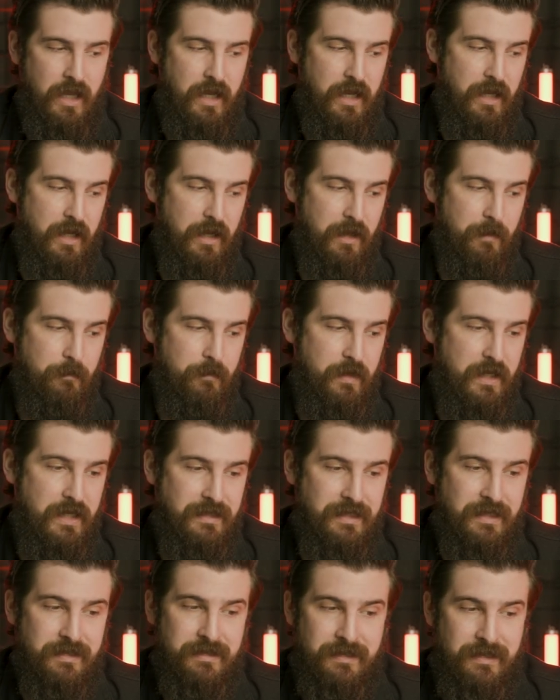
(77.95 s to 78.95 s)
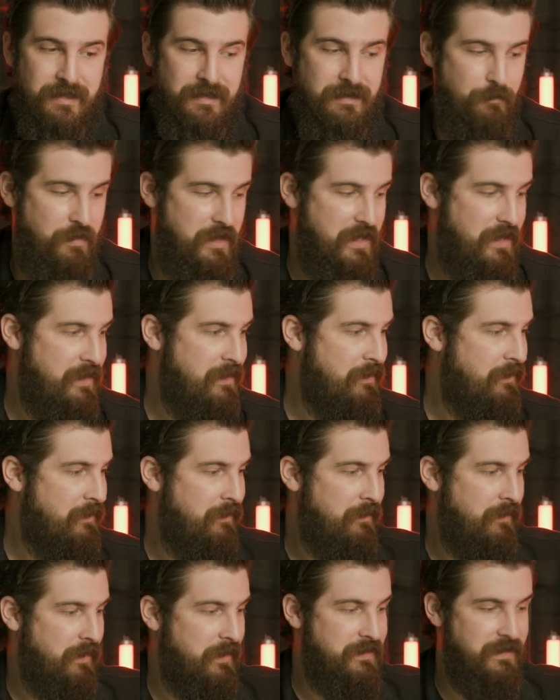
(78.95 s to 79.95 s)
It doesn't need to be
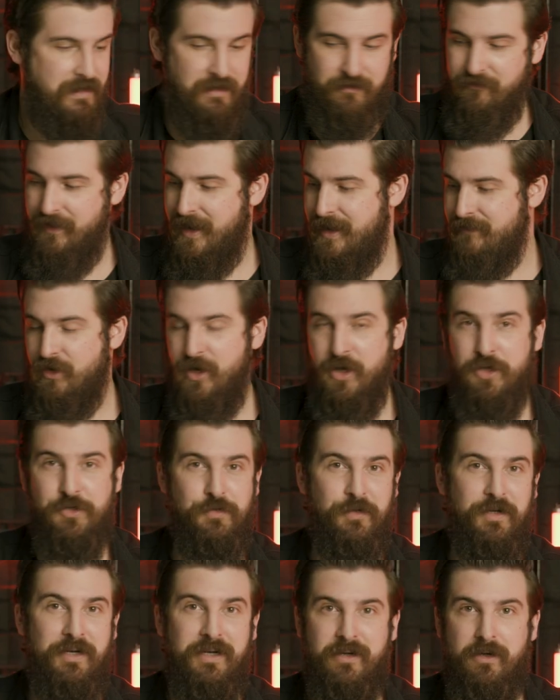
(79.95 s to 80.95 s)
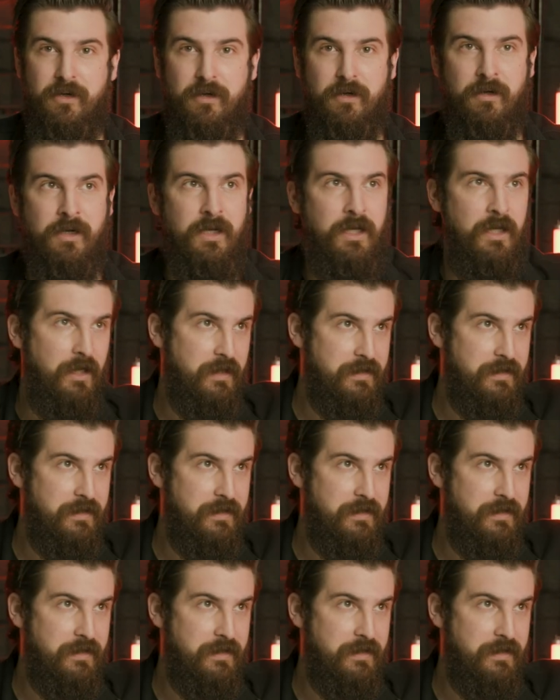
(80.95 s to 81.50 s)
a C500 or